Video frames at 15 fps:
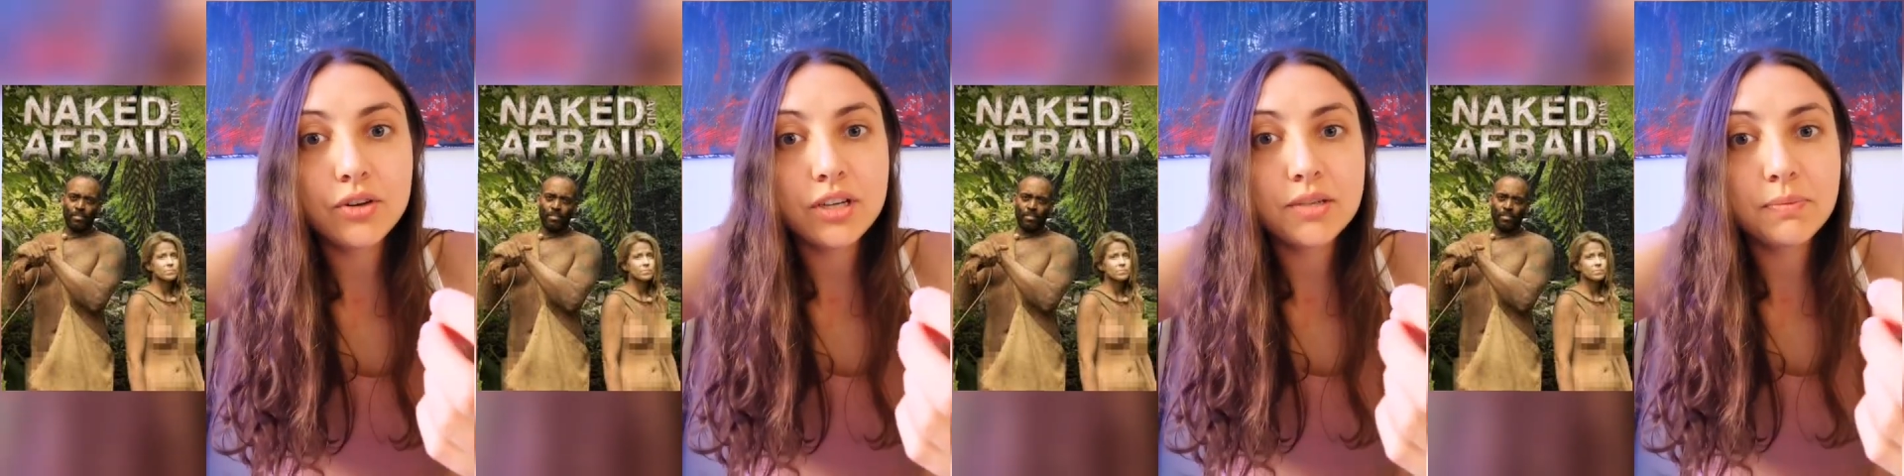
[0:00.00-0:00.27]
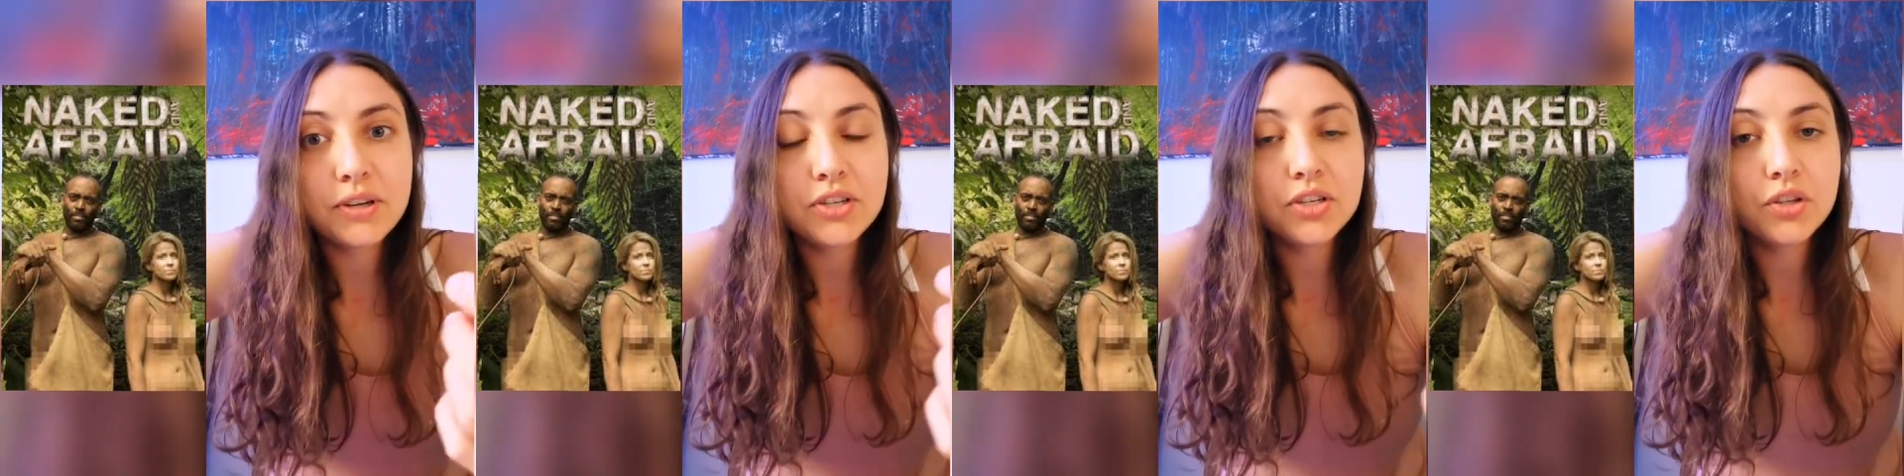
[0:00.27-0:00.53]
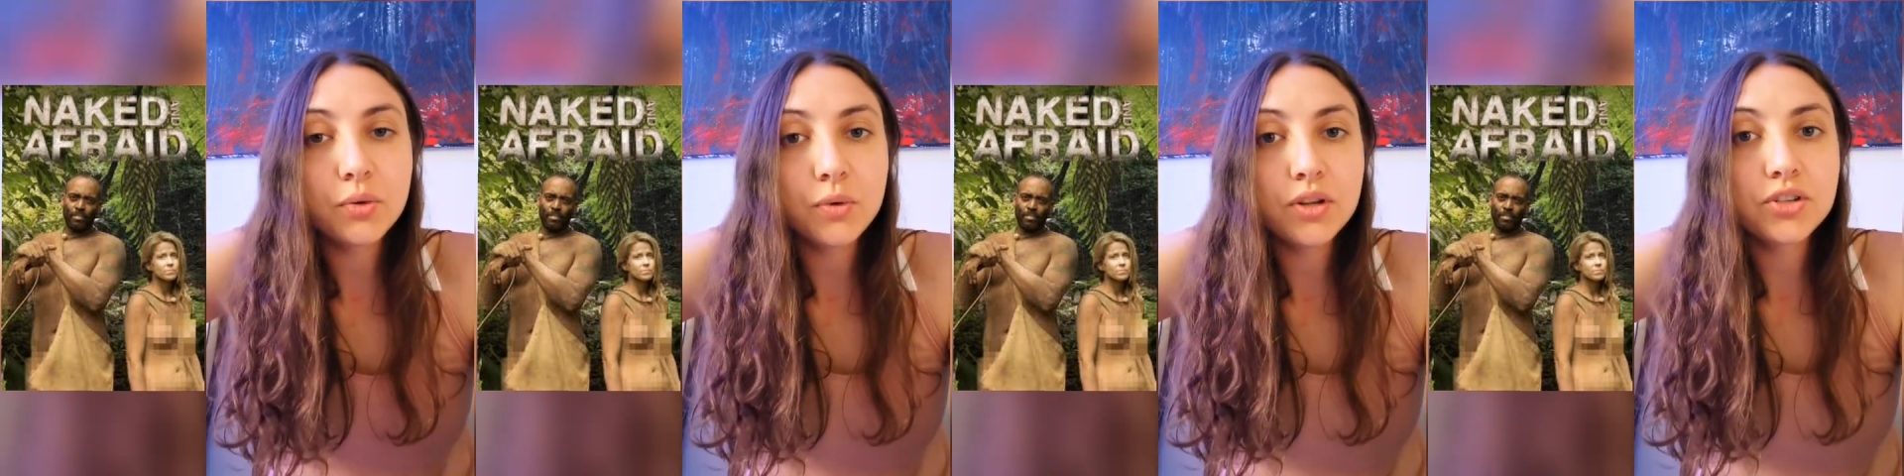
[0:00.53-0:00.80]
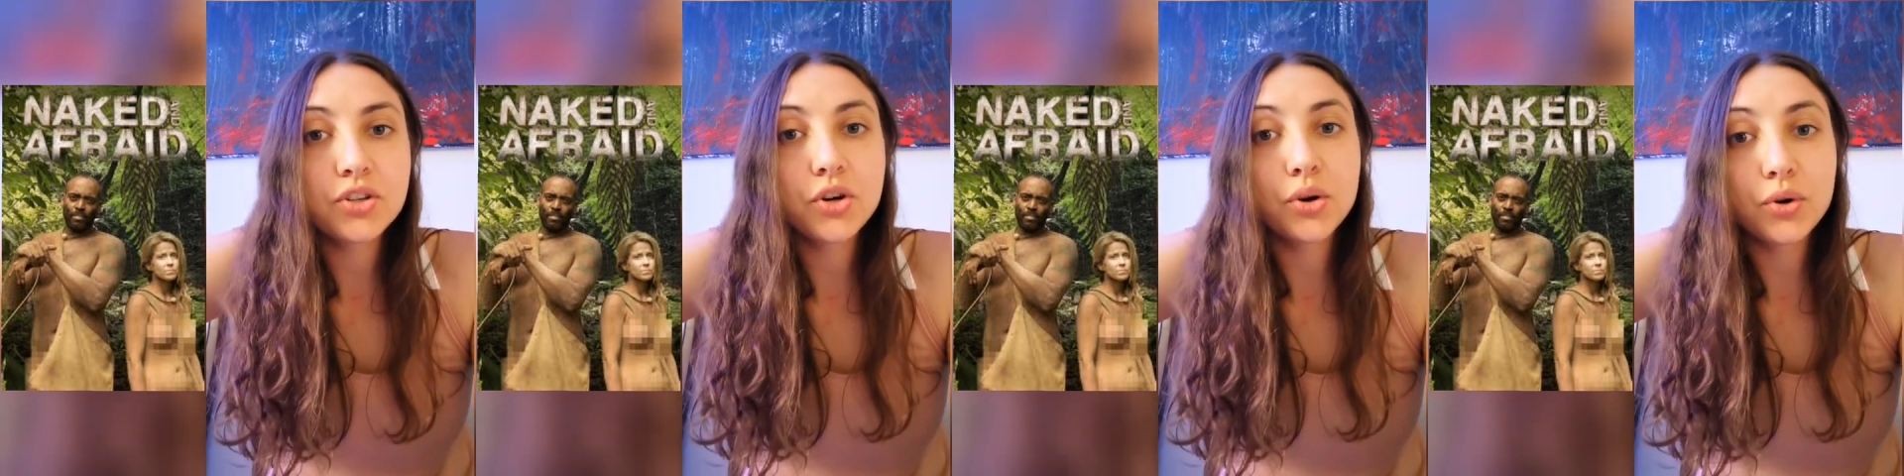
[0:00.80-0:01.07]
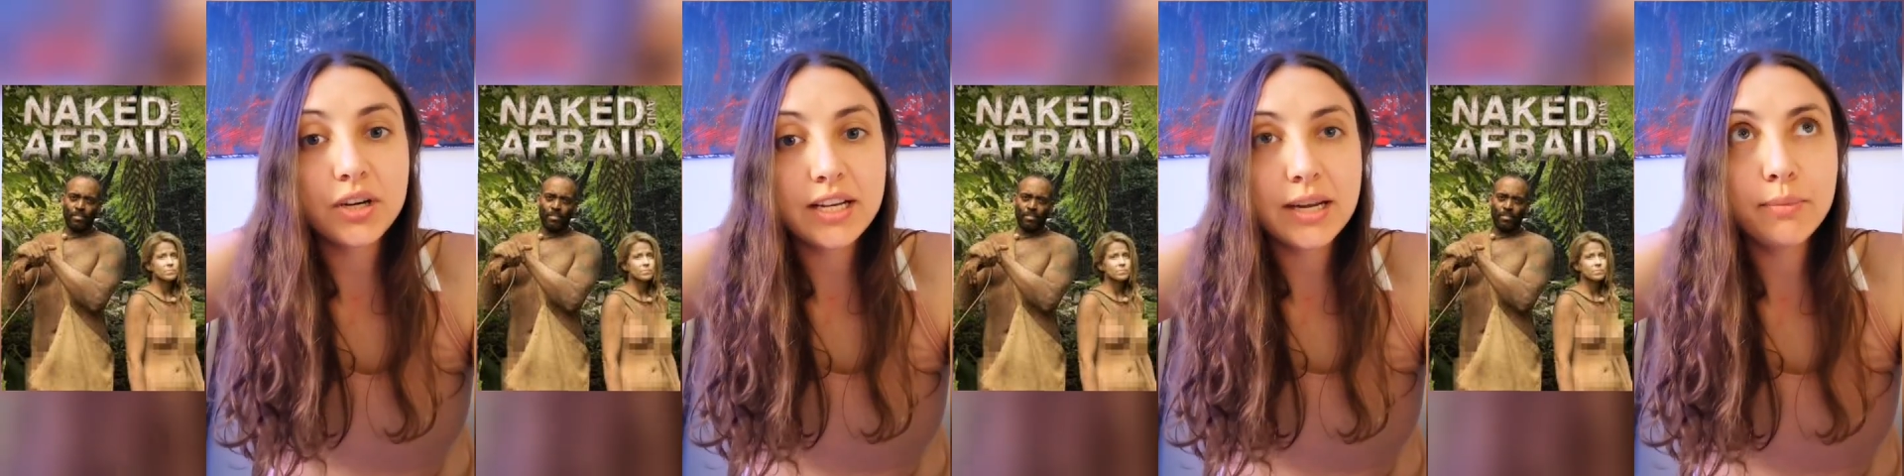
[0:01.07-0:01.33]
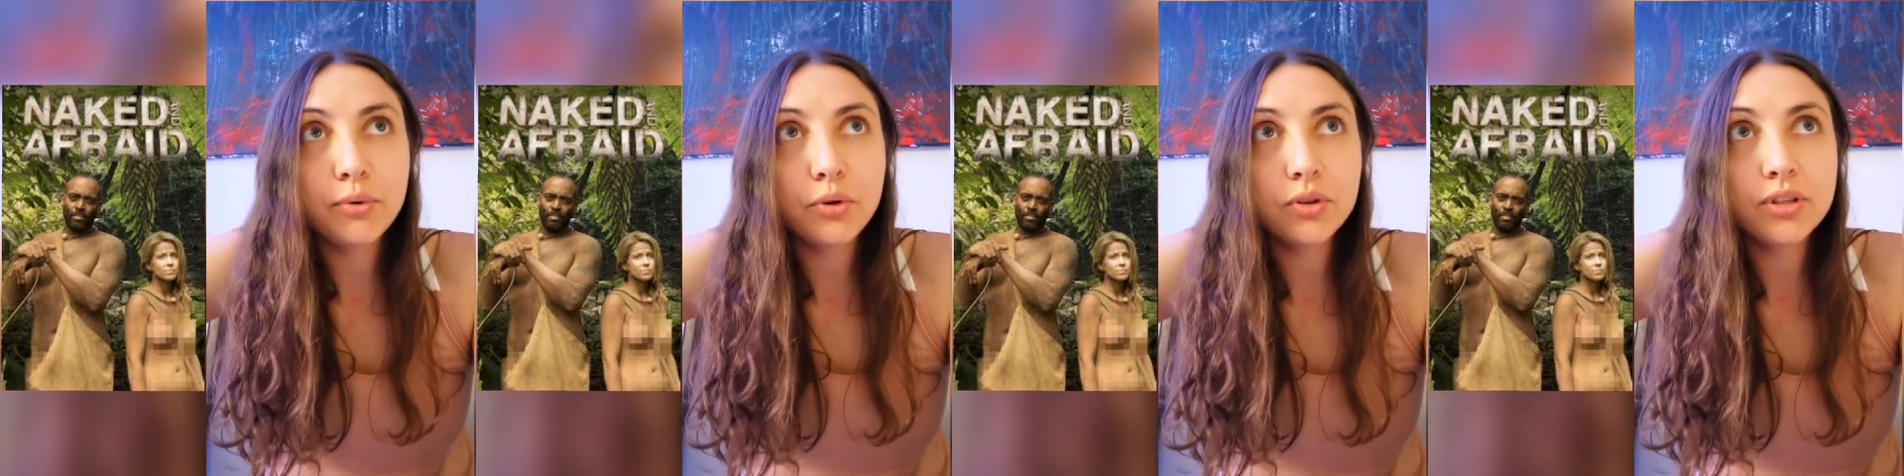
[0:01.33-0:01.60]
especially the ones that are on
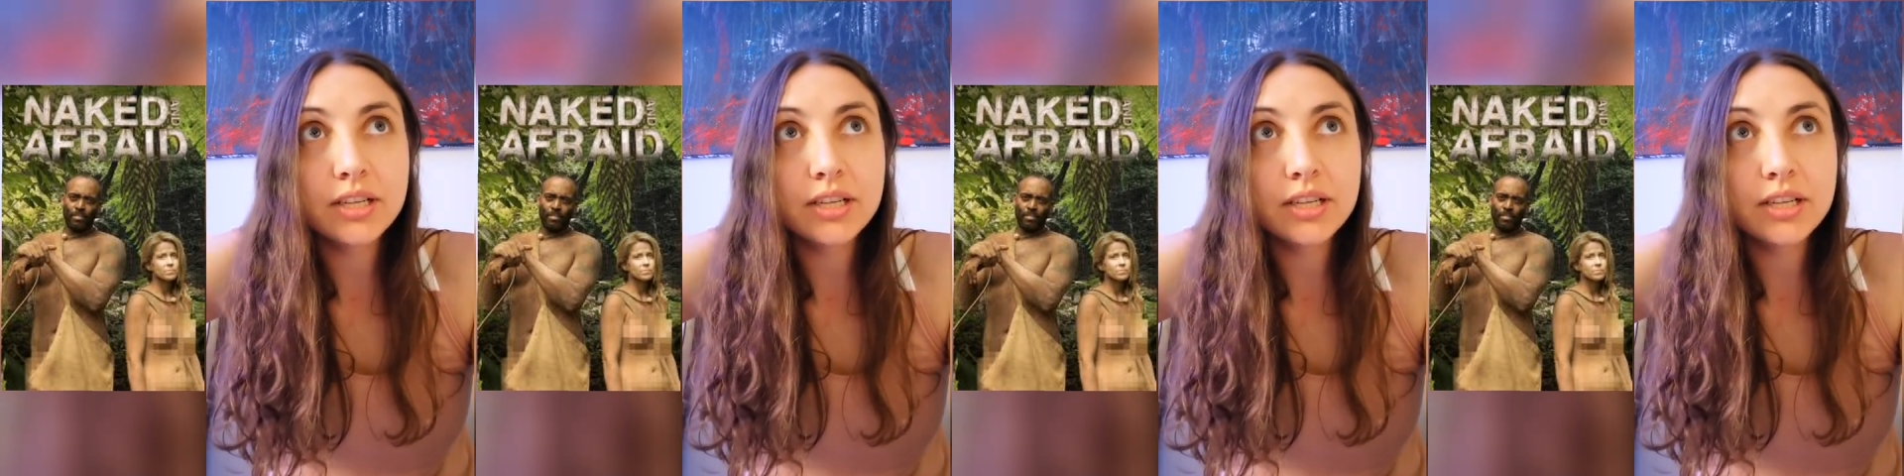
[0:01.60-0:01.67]
kibble,